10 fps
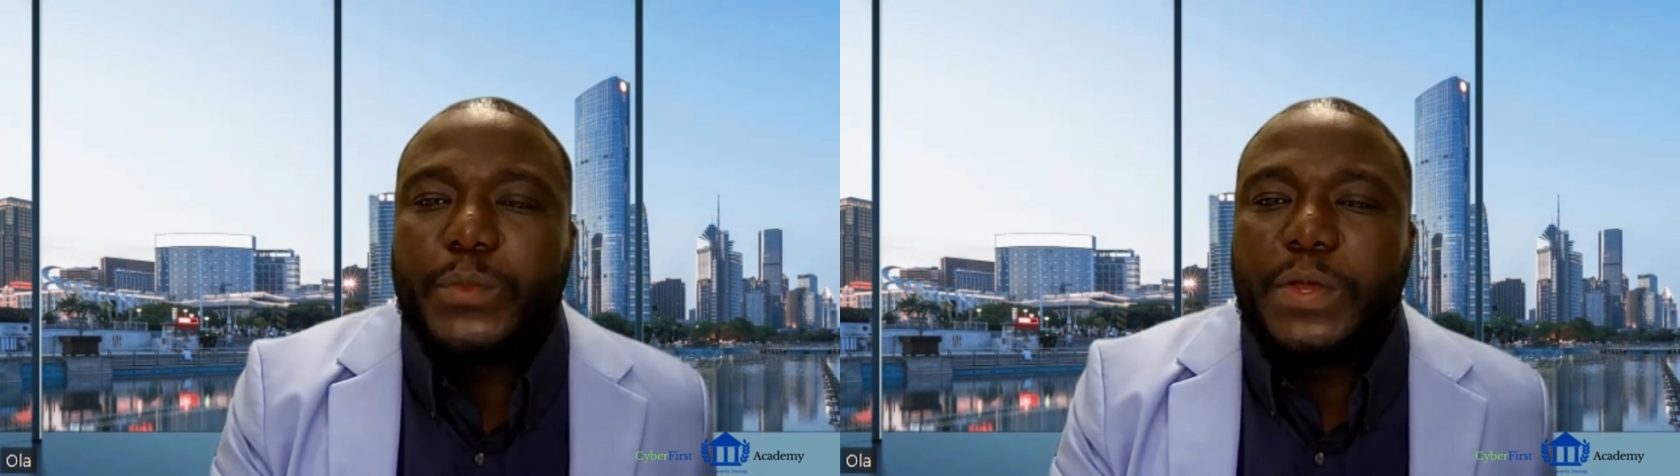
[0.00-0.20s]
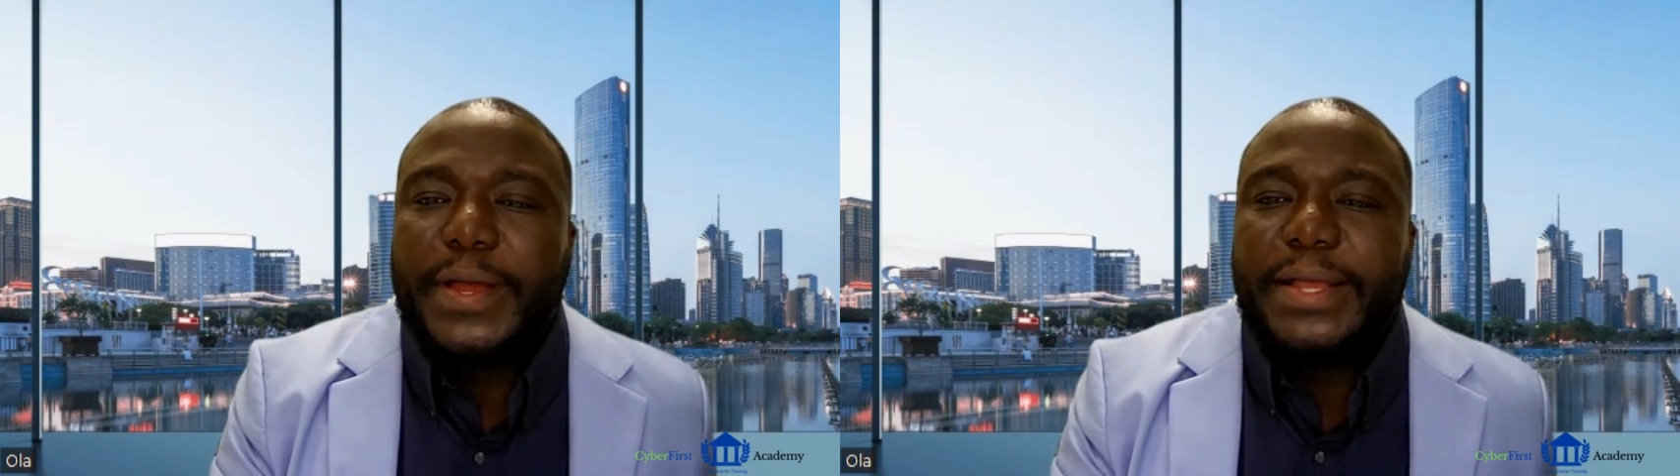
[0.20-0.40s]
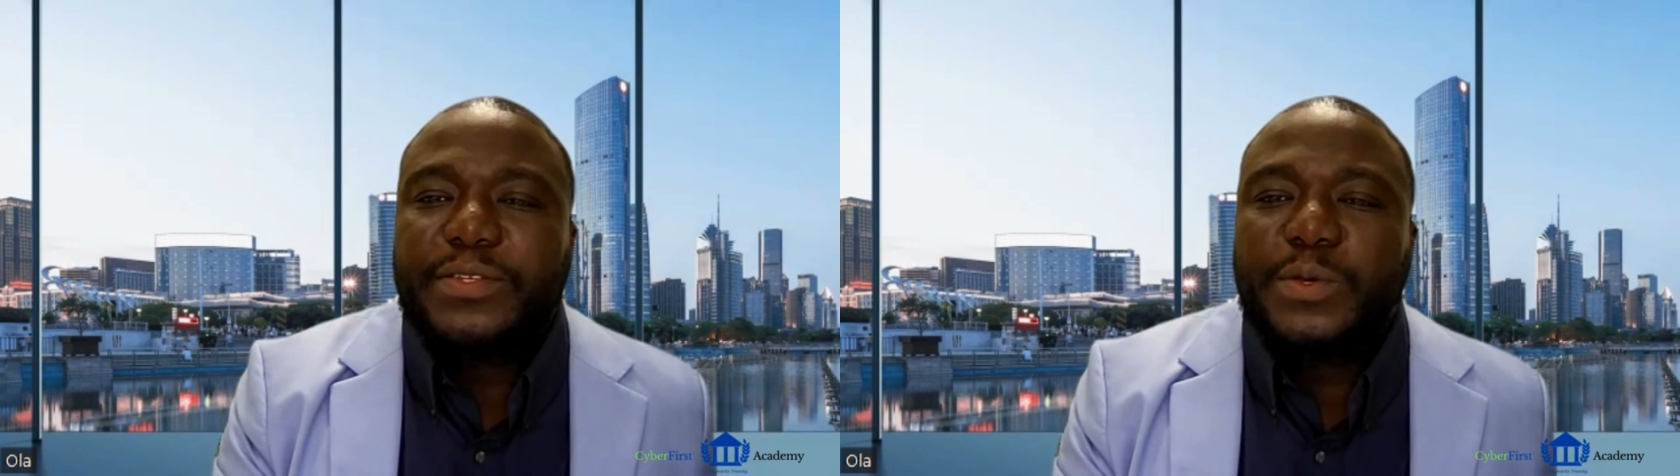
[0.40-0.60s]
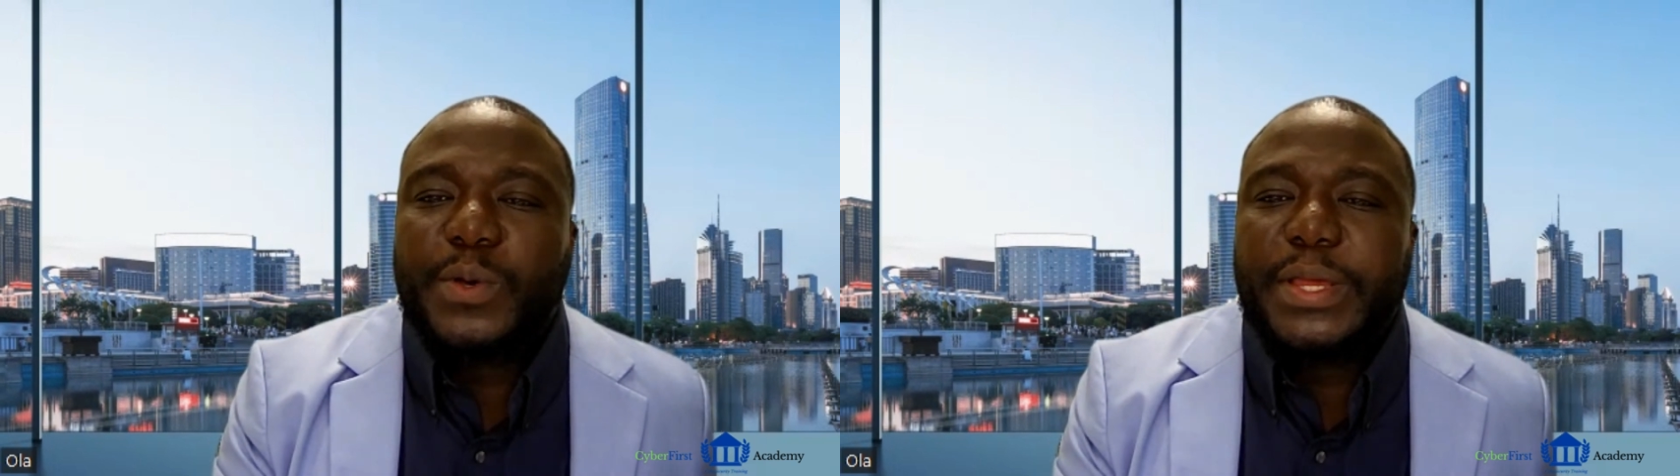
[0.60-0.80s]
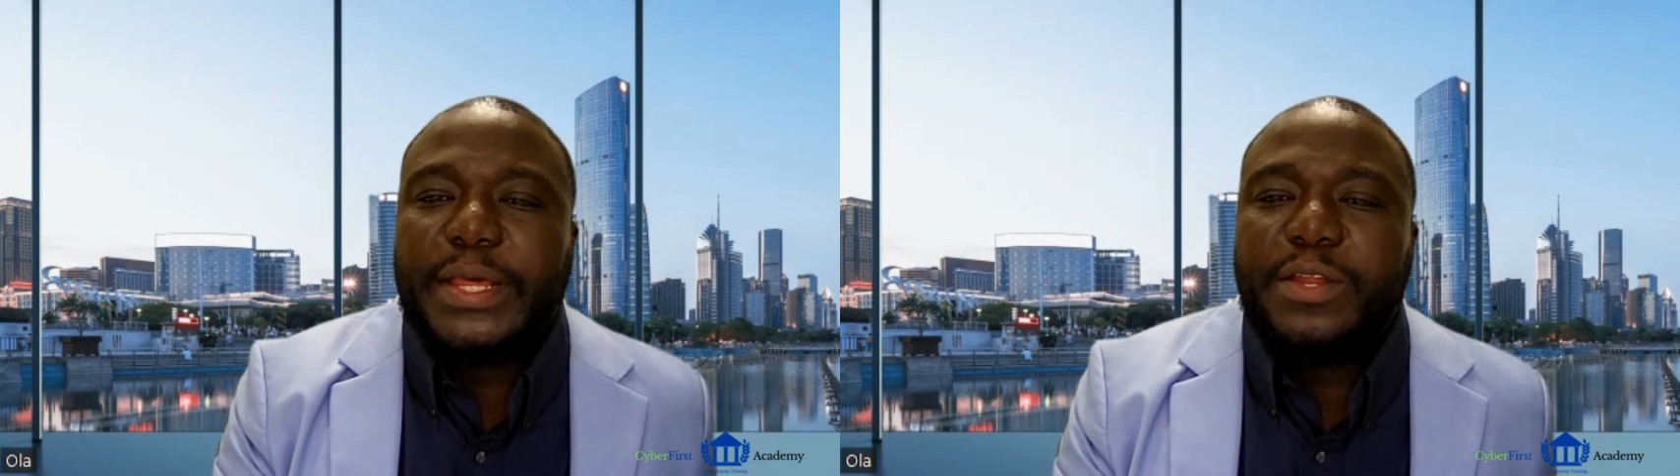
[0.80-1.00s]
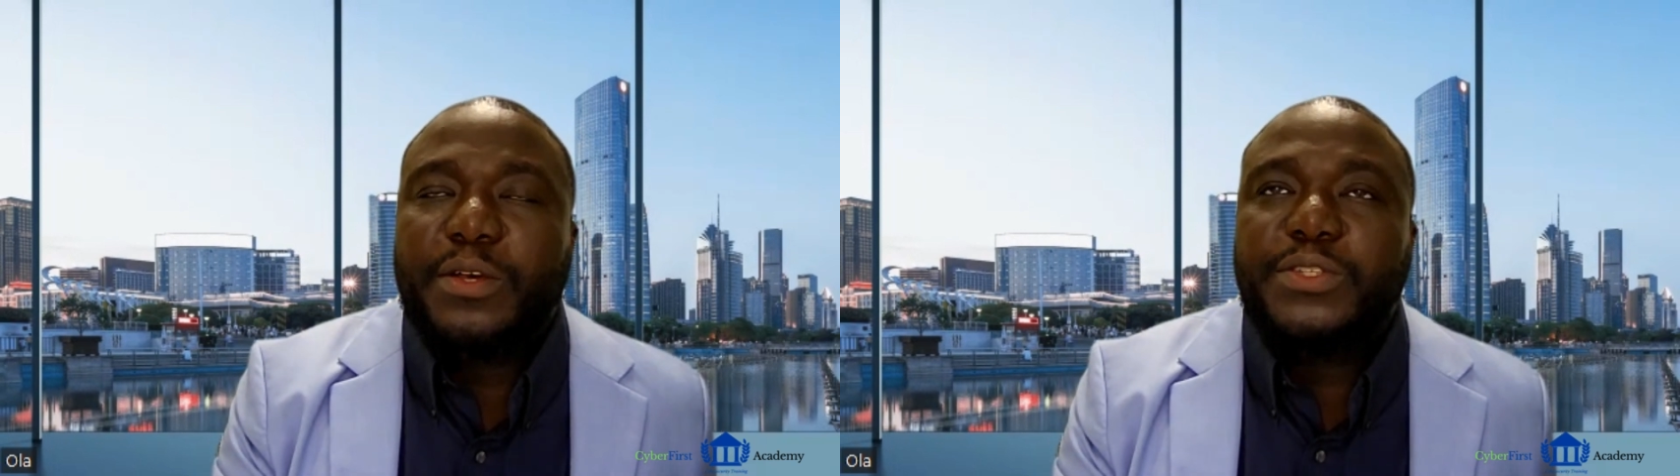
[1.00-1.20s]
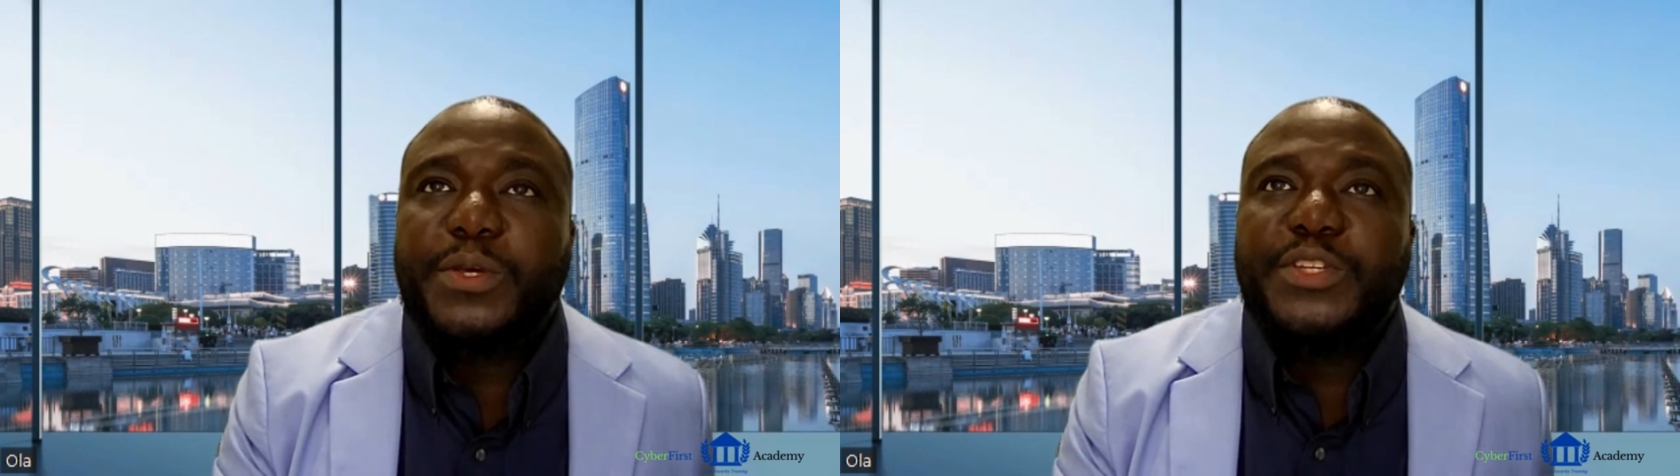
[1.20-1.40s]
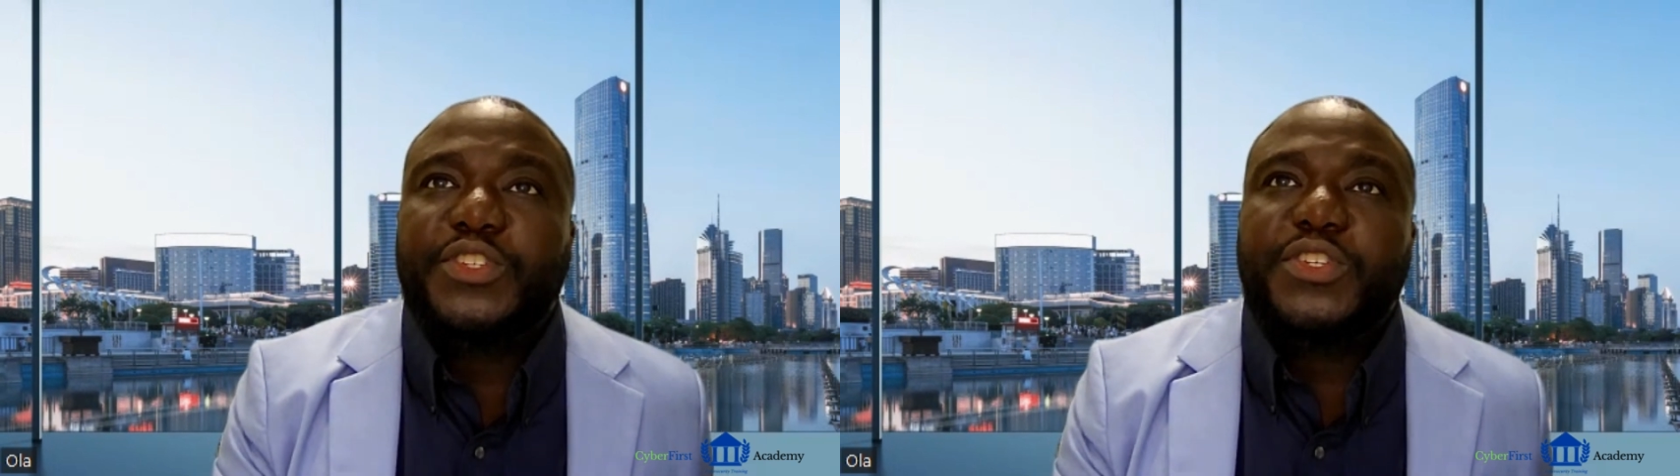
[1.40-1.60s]
All right. So, and then
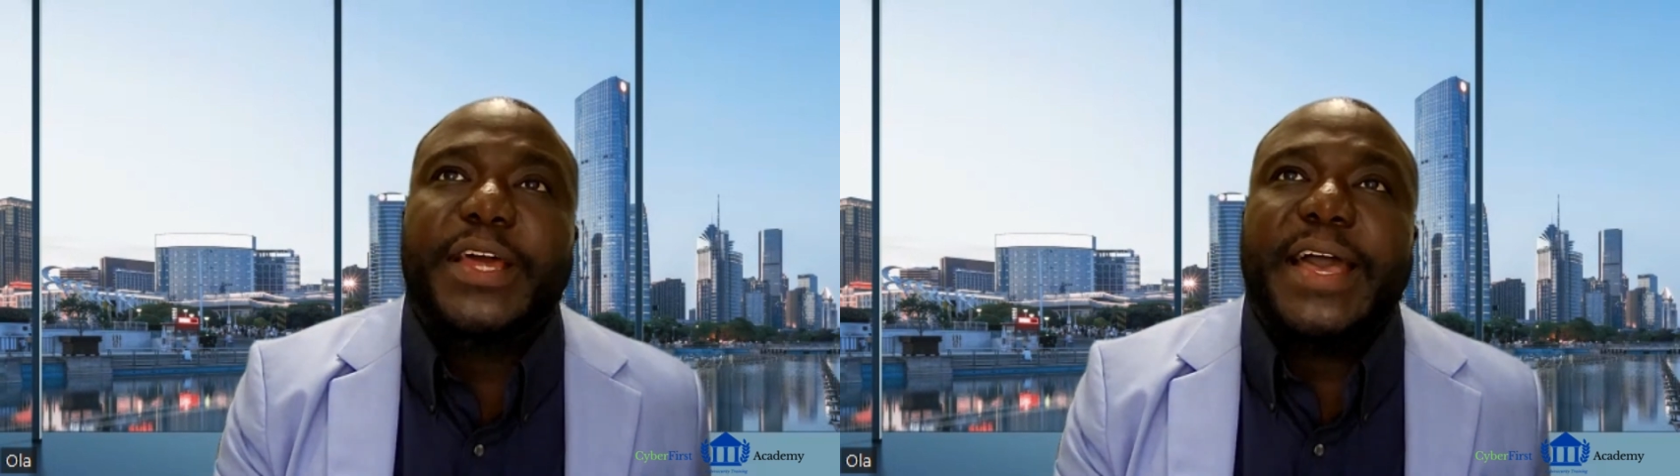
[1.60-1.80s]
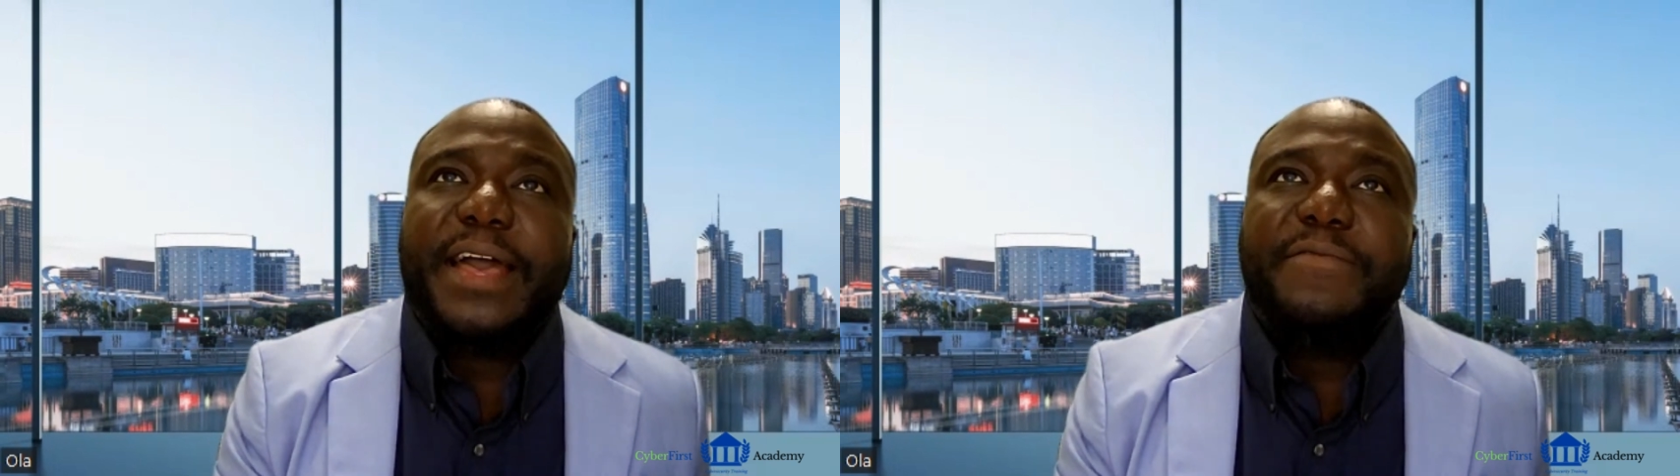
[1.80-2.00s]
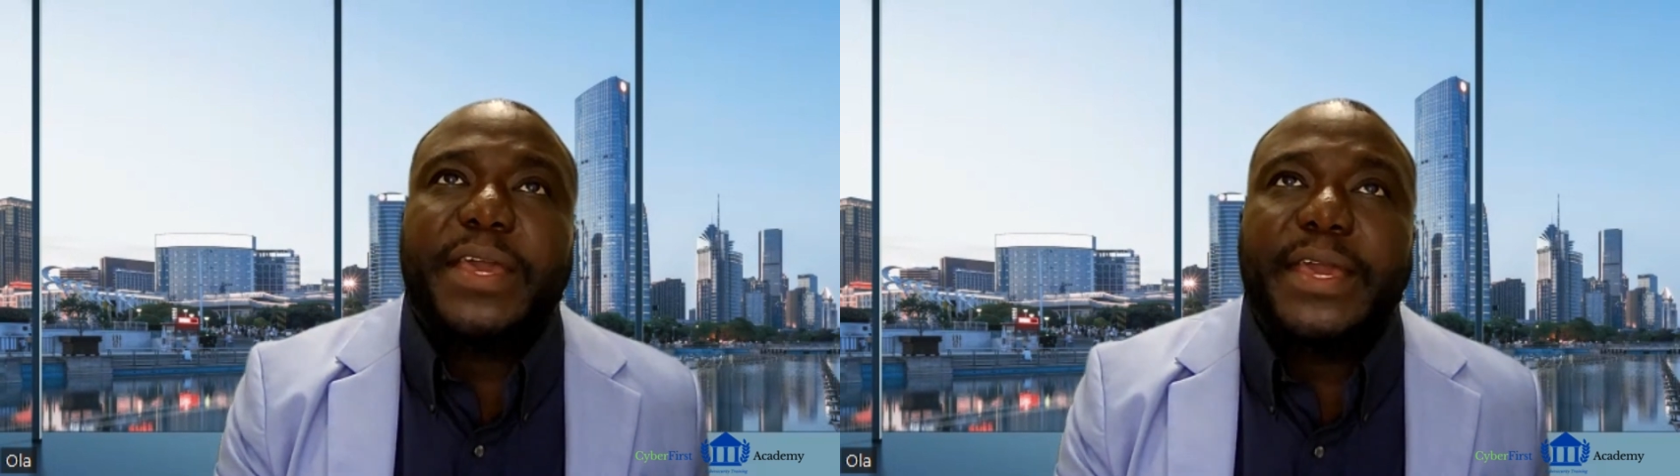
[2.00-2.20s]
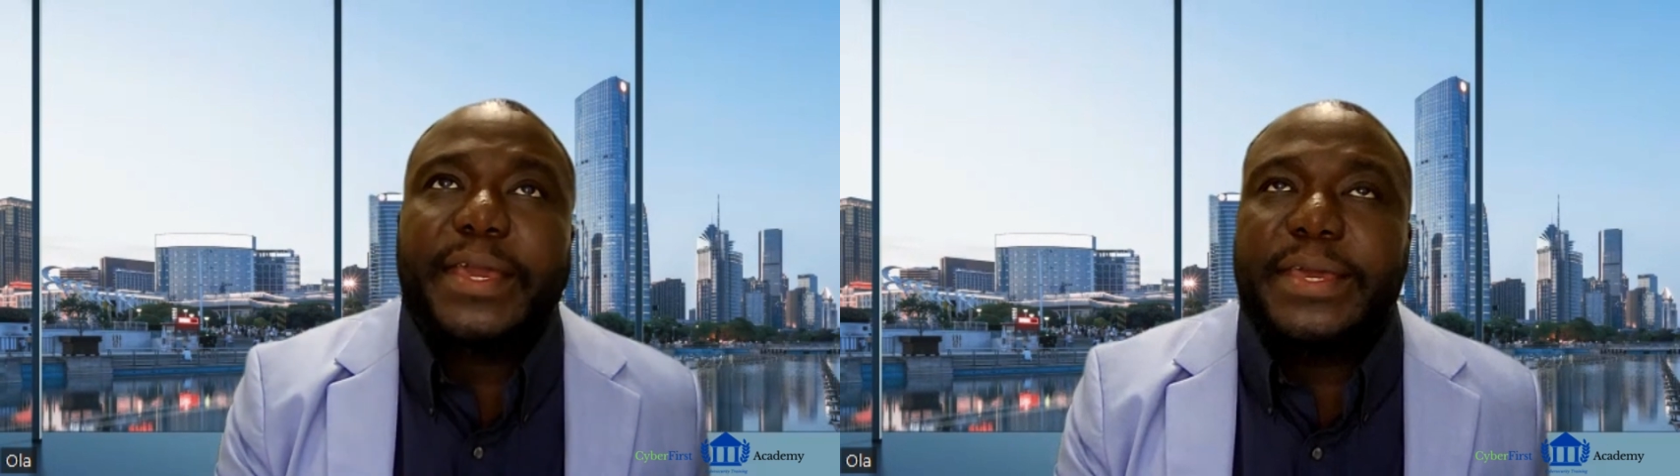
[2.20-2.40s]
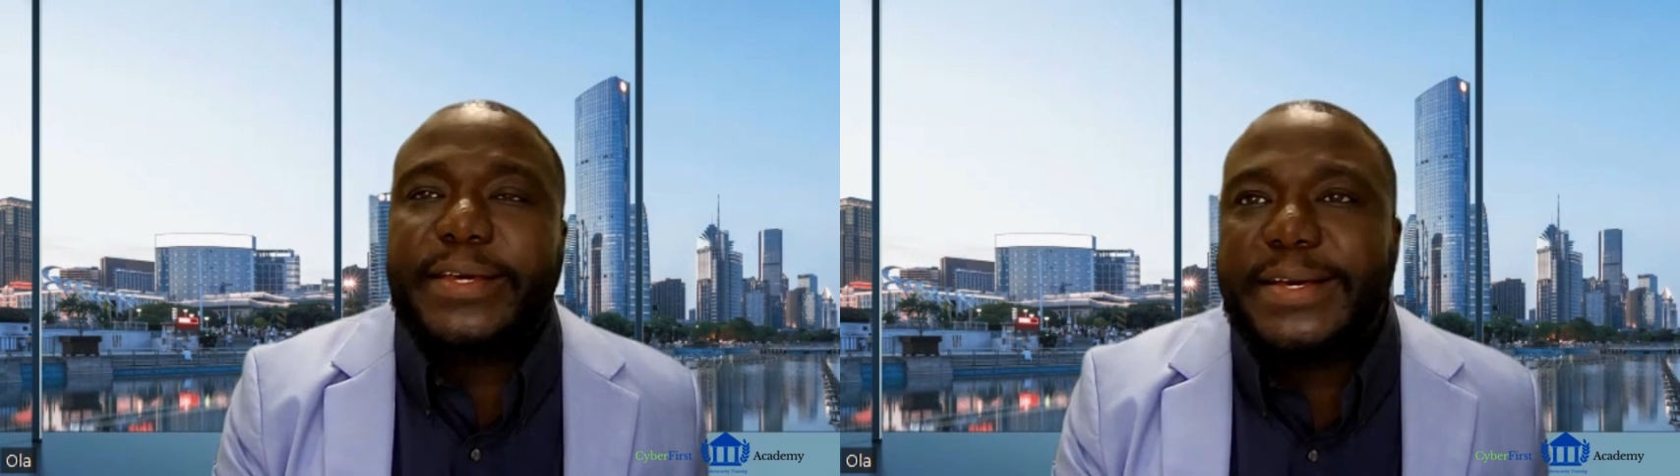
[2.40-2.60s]
also it should have a